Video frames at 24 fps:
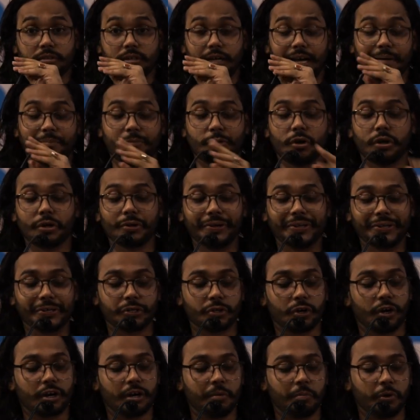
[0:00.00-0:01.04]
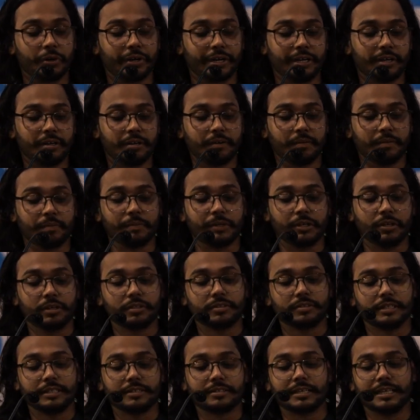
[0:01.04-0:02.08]
I'm not going to talk about it
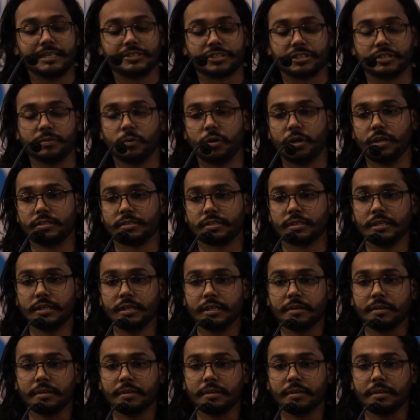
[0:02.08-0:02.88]
because this session was